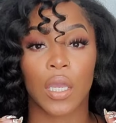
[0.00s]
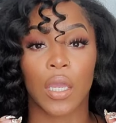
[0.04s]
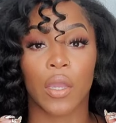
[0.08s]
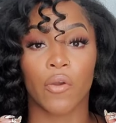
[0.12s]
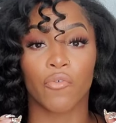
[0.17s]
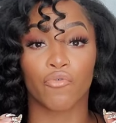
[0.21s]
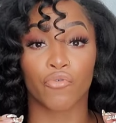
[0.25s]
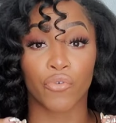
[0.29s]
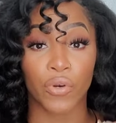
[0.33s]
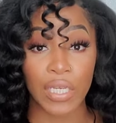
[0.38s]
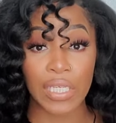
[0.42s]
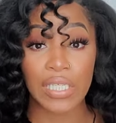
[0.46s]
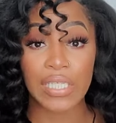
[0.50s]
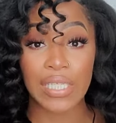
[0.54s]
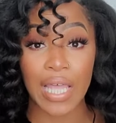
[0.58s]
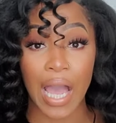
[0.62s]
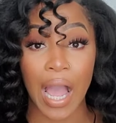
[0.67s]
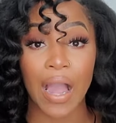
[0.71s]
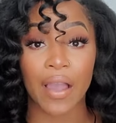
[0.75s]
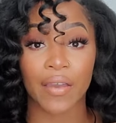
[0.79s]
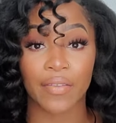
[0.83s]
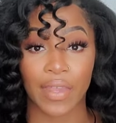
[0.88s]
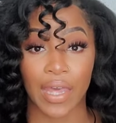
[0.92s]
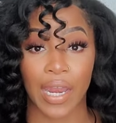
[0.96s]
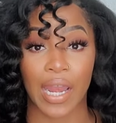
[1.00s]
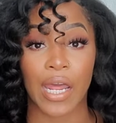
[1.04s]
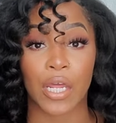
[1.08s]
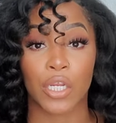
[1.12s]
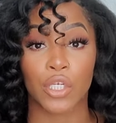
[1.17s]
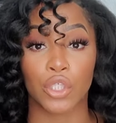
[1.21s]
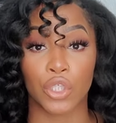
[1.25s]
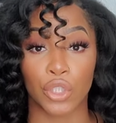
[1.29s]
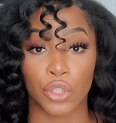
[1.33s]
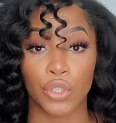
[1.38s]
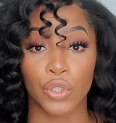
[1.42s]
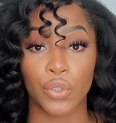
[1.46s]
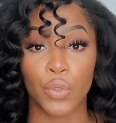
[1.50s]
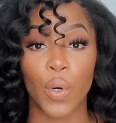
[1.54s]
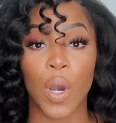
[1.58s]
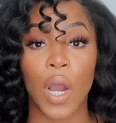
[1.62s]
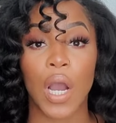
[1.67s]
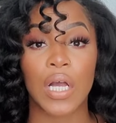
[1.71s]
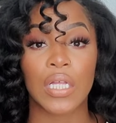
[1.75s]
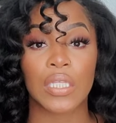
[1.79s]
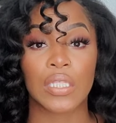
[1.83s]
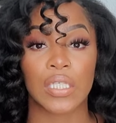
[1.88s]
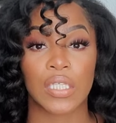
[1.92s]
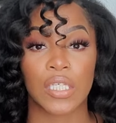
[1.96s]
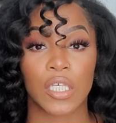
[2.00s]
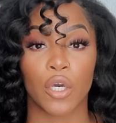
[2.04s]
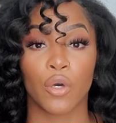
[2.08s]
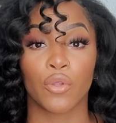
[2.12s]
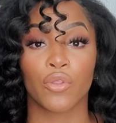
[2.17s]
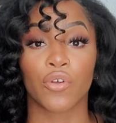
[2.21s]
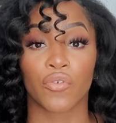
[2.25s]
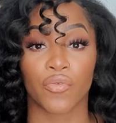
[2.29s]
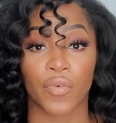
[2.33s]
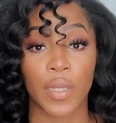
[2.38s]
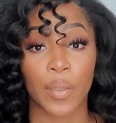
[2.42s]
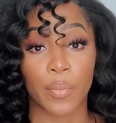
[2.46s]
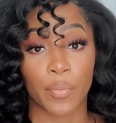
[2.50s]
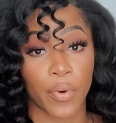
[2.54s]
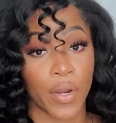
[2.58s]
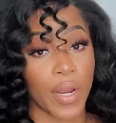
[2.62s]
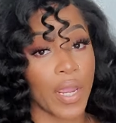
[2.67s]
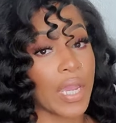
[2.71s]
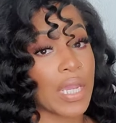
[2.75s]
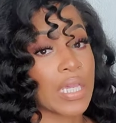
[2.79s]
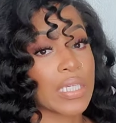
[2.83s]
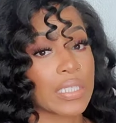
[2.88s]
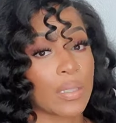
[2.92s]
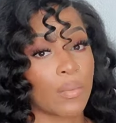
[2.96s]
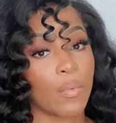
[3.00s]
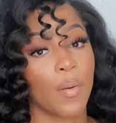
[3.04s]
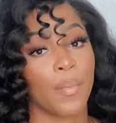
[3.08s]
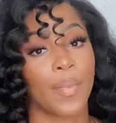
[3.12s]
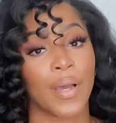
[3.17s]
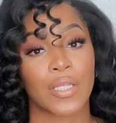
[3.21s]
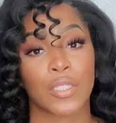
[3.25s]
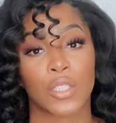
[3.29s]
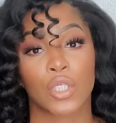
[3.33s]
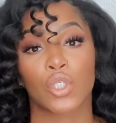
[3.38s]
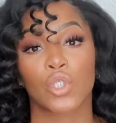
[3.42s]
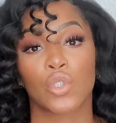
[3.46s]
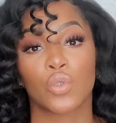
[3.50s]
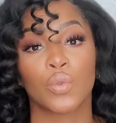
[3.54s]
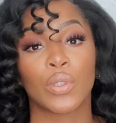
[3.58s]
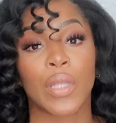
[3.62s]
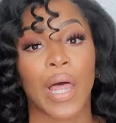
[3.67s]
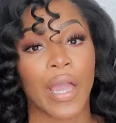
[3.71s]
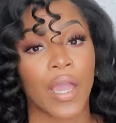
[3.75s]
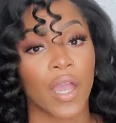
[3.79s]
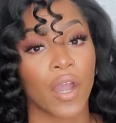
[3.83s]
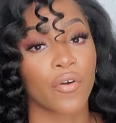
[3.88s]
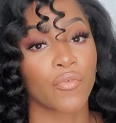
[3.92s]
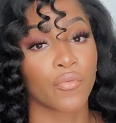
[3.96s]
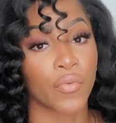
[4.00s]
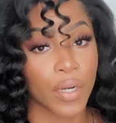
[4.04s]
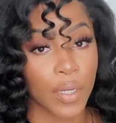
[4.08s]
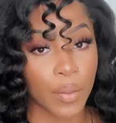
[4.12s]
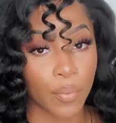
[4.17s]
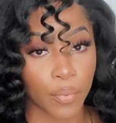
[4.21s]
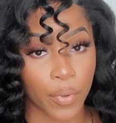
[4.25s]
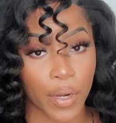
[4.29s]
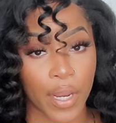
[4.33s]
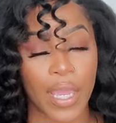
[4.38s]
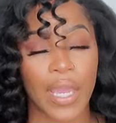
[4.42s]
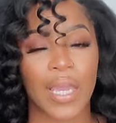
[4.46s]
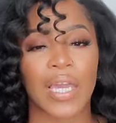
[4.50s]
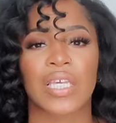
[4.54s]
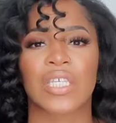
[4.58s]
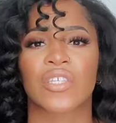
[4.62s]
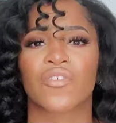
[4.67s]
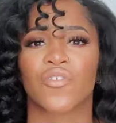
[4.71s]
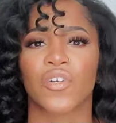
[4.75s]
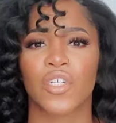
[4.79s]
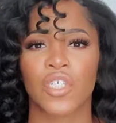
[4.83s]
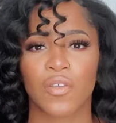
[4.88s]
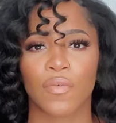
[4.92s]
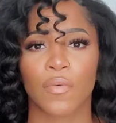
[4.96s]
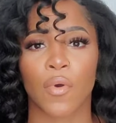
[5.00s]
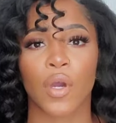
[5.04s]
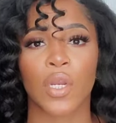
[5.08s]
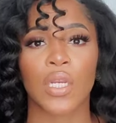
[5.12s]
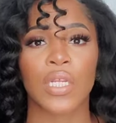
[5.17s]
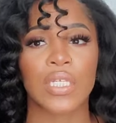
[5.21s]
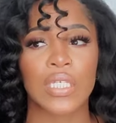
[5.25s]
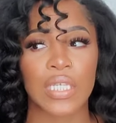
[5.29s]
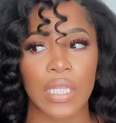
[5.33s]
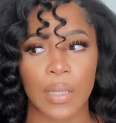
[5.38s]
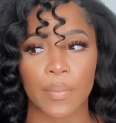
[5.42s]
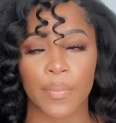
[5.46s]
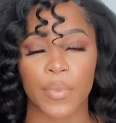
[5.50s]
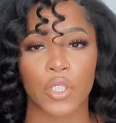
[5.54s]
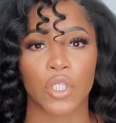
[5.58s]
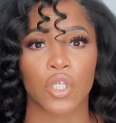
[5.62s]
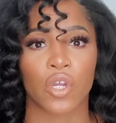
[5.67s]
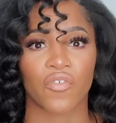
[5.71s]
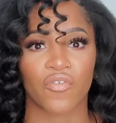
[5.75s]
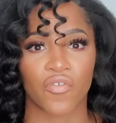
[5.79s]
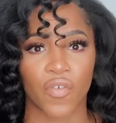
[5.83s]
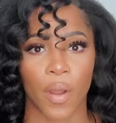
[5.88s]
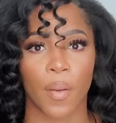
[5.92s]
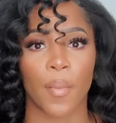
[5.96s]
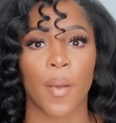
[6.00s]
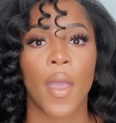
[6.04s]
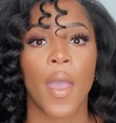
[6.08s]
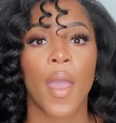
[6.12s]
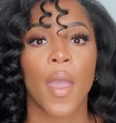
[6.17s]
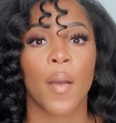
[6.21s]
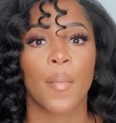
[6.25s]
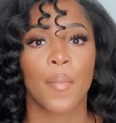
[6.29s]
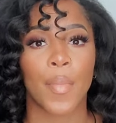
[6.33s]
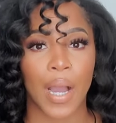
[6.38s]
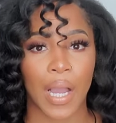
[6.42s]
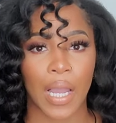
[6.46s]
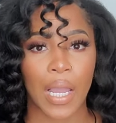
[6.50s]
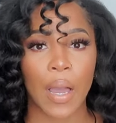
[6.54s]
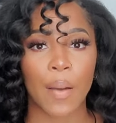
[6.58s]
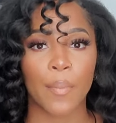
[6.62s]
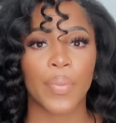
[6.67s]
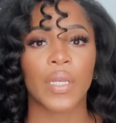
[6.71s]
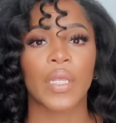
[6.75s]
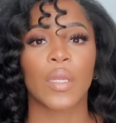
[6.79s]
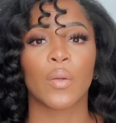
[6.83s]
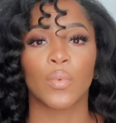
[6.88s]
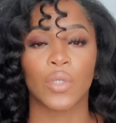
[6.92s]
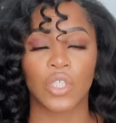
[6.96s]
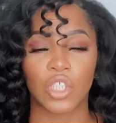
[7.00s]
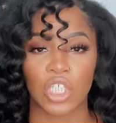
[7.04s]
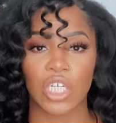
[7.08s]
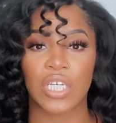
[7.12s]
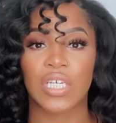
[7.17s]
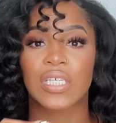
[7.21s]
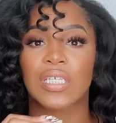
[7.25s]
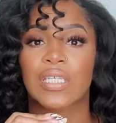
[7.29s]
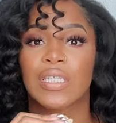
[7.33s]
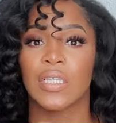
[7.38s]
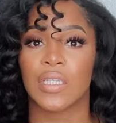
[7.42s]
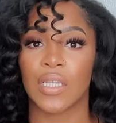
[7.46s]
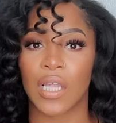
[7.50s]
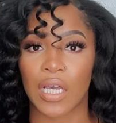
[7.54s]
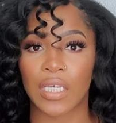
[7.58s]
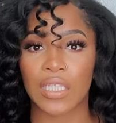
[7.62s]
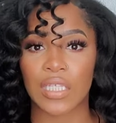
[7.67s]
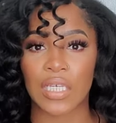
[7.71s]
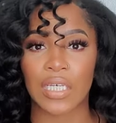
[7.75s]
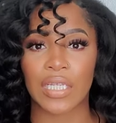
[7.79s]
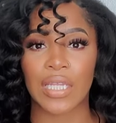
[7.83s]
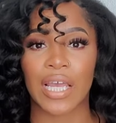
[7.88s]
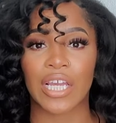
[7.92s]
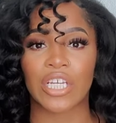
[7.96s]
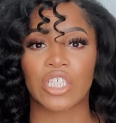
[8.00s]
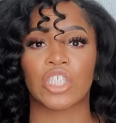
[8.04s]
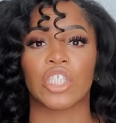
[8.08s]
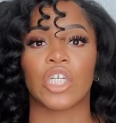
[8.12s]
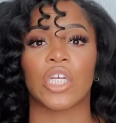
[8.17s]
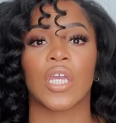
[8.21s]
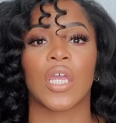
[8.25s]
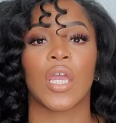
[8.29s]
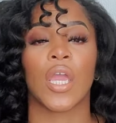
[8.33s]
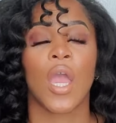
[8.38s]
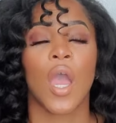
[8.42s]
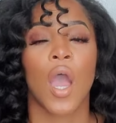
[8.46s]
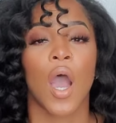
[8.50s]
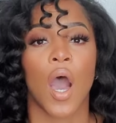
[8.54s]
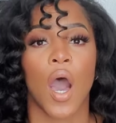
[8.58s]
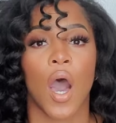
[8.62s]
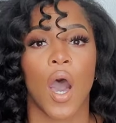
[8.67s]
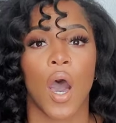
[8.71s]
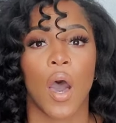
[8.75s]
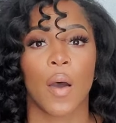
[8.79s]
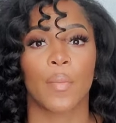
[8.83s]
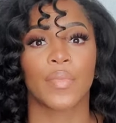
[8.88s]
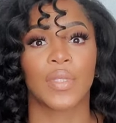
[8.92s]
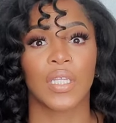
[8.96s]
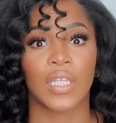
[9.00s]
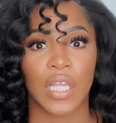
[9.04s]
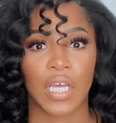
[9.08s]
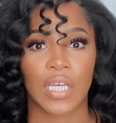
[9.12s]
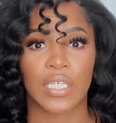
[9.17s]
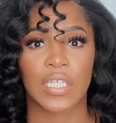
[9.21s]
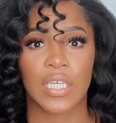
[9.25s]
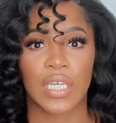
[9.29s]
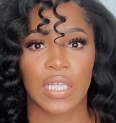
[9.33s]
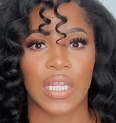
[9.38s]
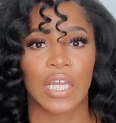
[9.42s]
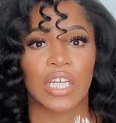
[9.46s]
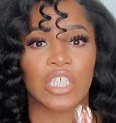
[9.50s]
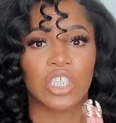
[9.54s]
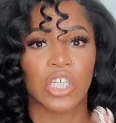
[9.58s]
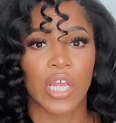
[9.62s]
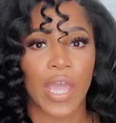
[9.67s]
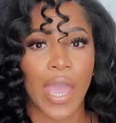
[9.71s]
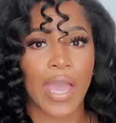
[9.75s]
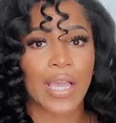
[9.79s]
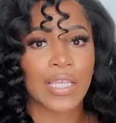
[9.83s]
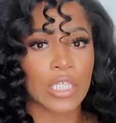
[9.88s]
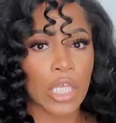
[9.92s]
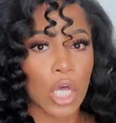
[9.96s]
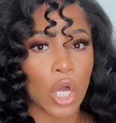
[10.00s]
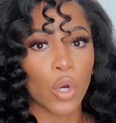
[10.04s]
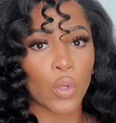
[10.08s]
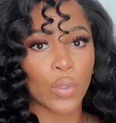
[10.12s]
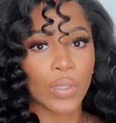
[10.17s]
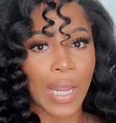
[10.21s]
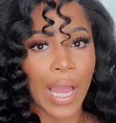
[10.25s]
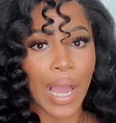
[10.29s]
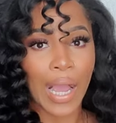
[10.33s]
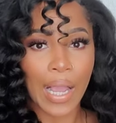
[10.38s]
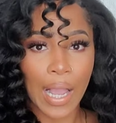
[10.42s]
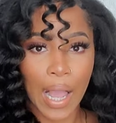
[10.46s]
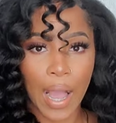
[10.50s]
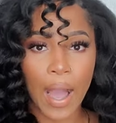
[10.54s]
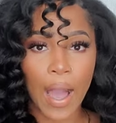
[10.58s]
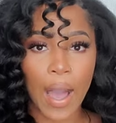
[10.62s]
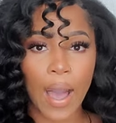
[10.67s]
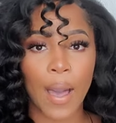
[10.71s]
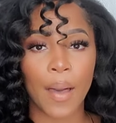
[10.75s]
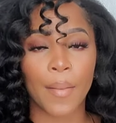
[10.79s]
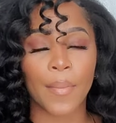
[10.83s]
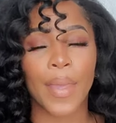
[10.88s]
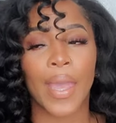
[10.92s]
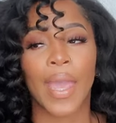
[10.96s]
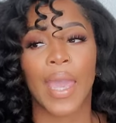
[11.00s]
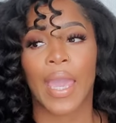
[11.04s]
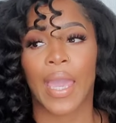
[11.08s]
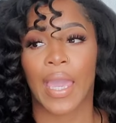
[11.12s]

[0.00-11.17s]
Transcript: restock that I do until the rebrand because I'm about to do like a rebrand because first of all these clip-ins are from my company which is the Luxe Collection um the Luxe Collection XO.com